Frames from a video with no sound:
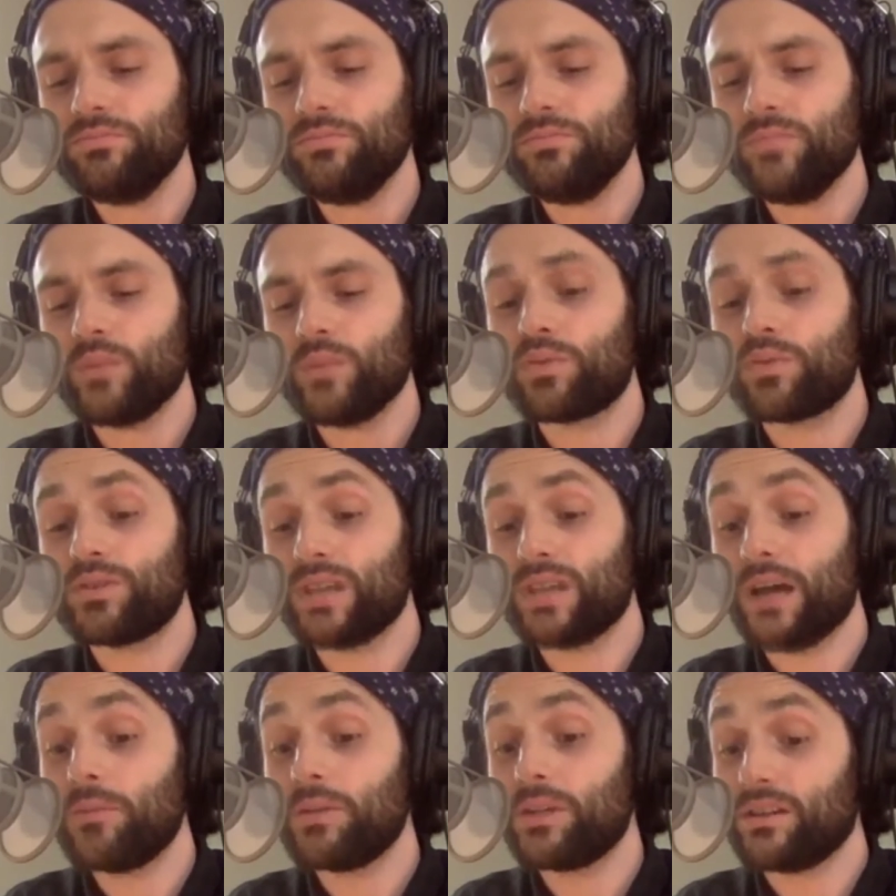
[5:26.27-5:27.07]

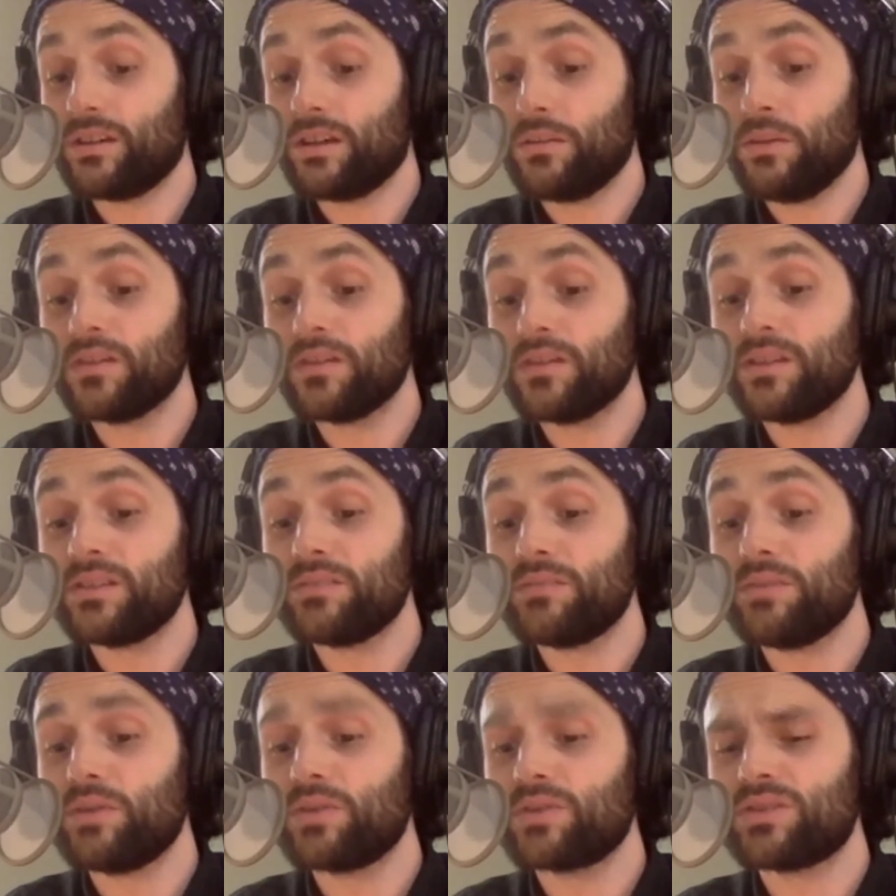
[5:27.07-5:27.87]
Predominant among these
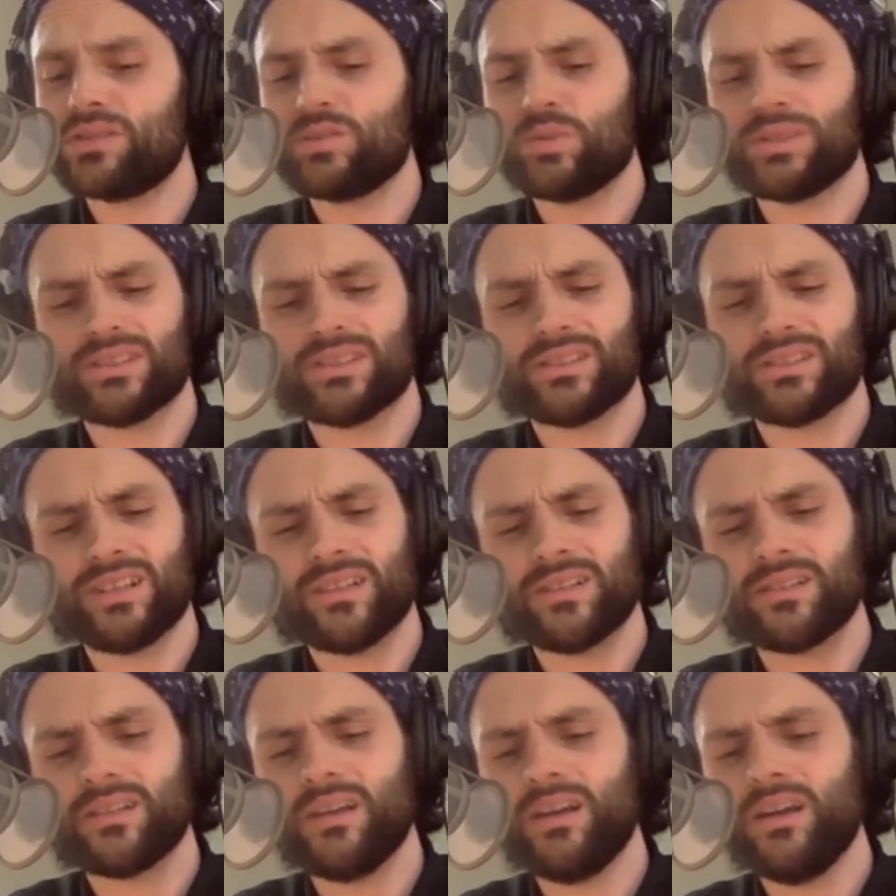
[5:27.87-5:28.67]
emotions was a
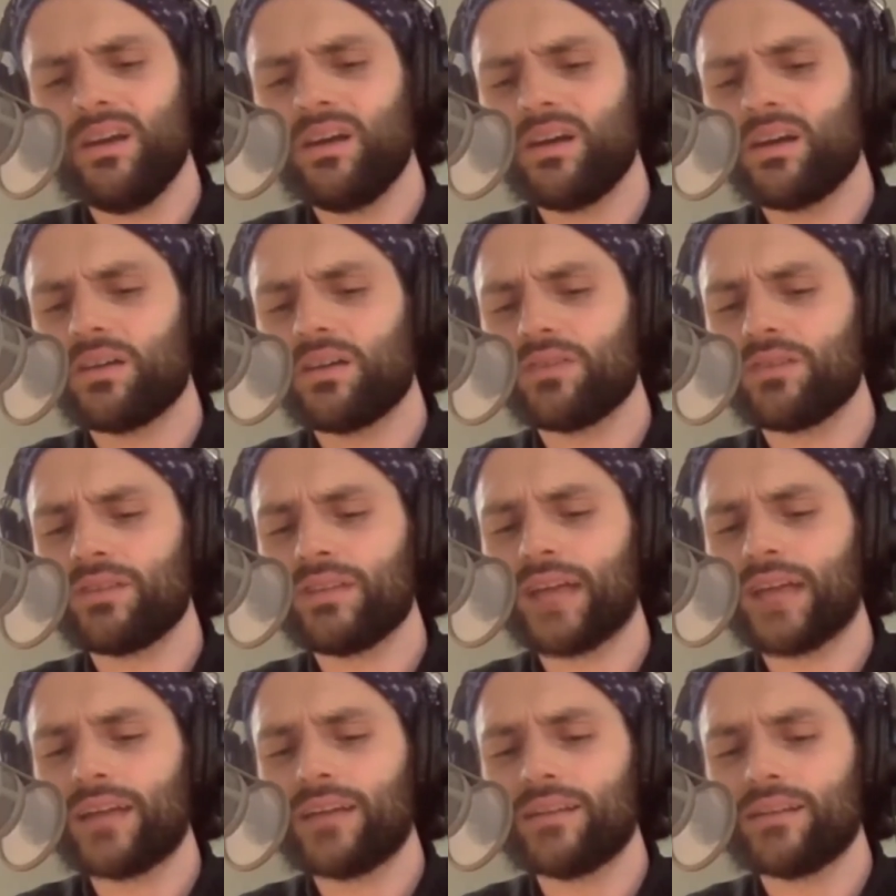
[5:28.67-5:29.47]
sense of
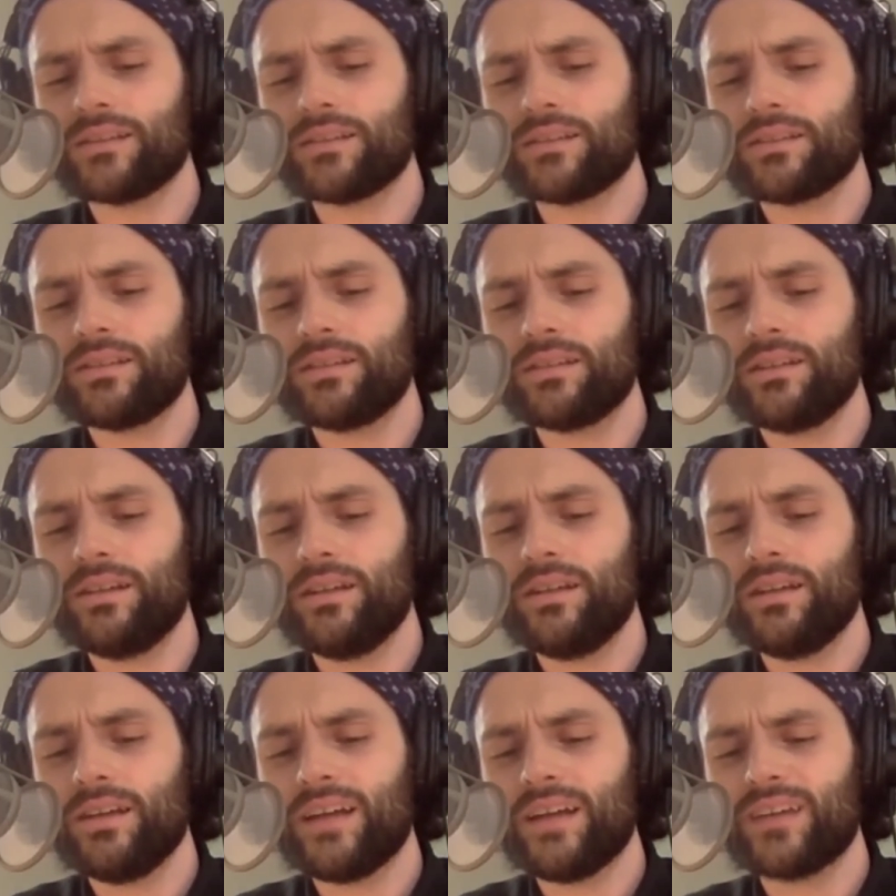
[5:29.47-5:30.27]
gladness
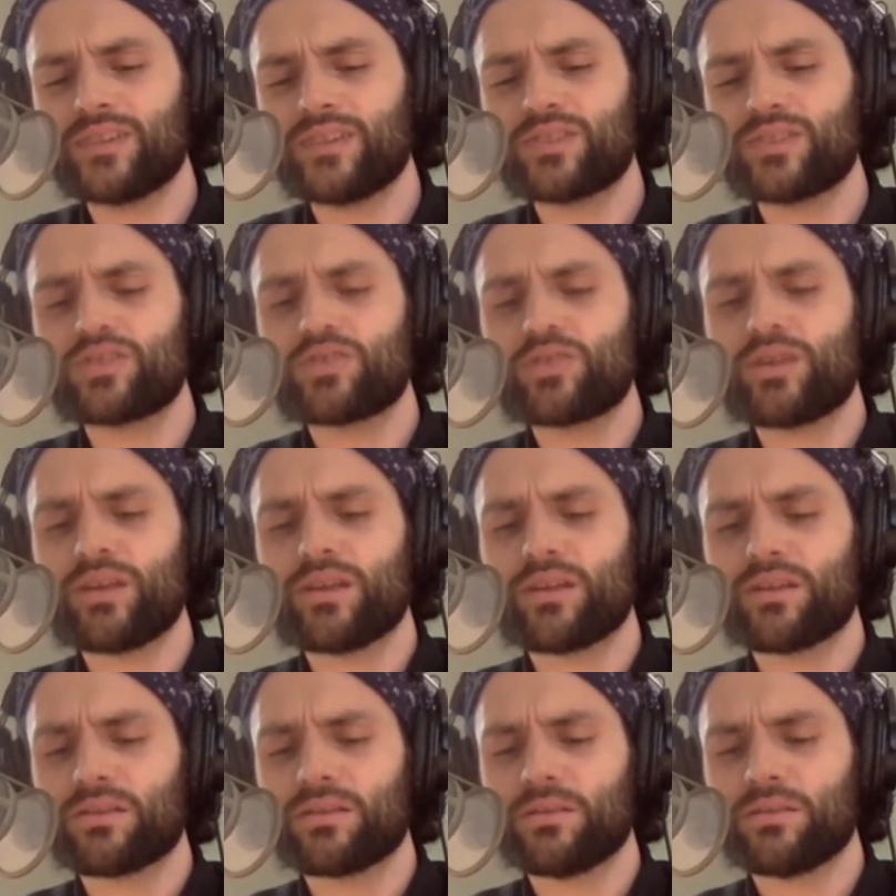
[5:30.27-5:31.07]
and
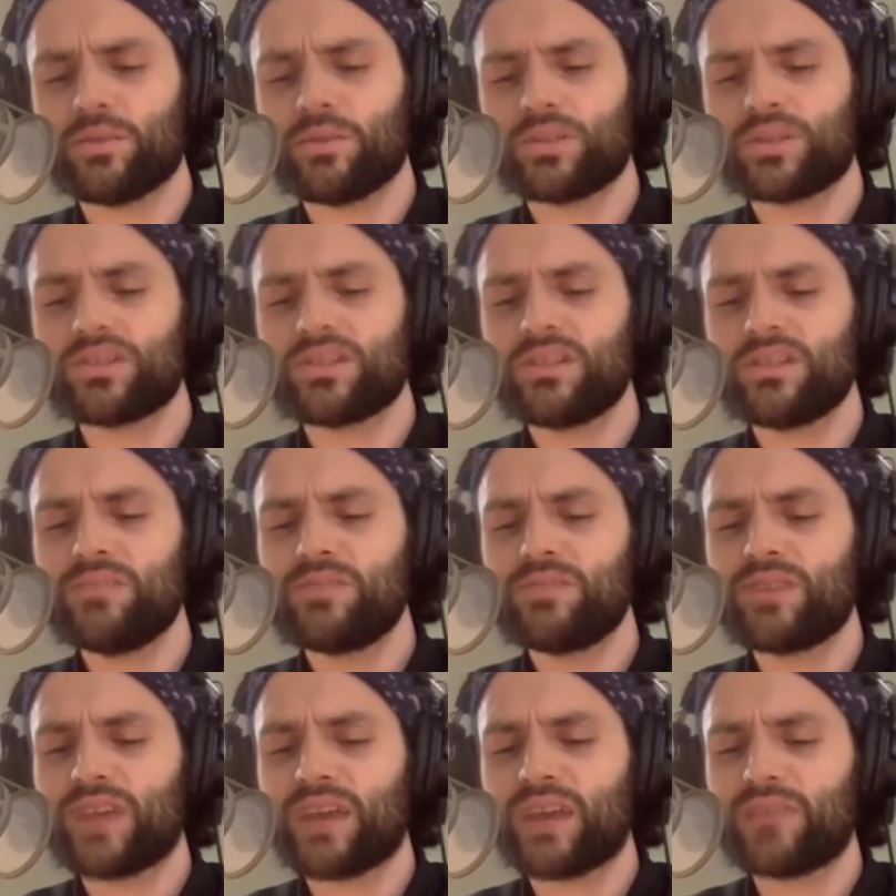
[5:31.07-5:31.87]
strength which seemed
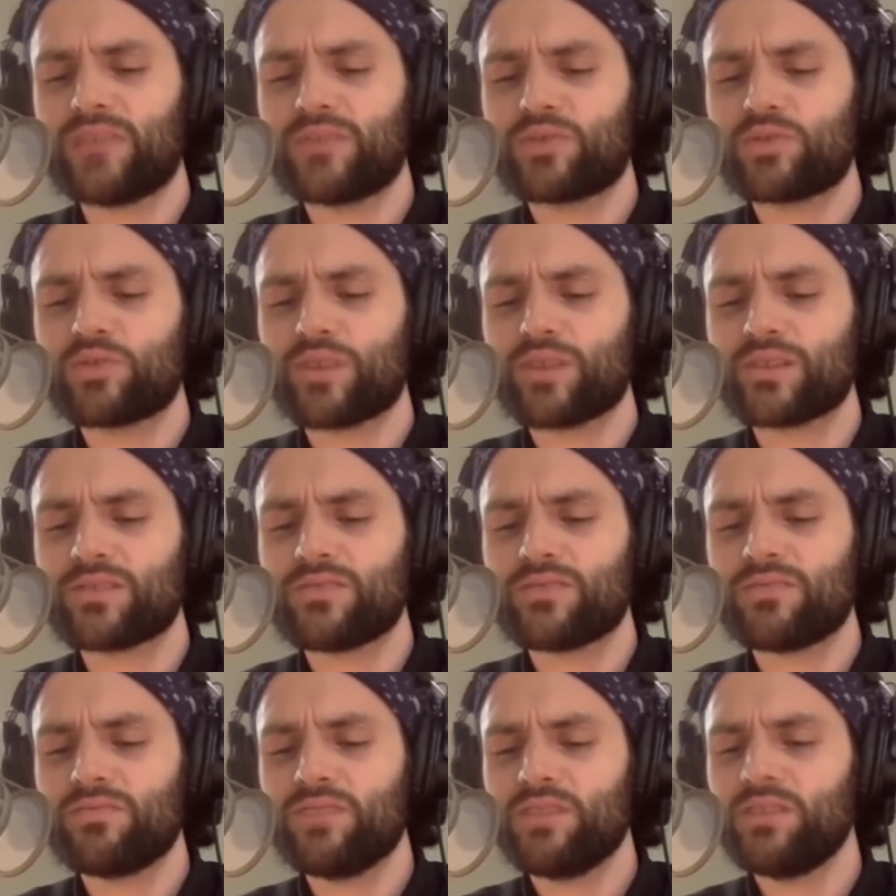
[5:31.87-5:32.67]
to have
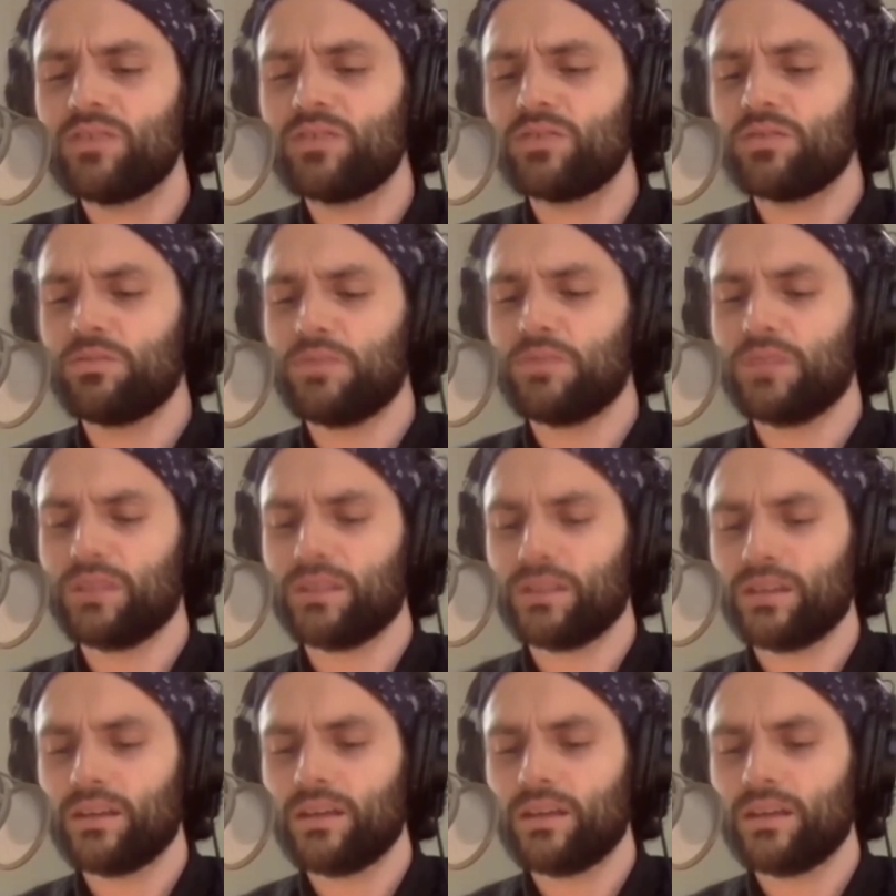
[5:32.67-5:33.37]
transfigured me.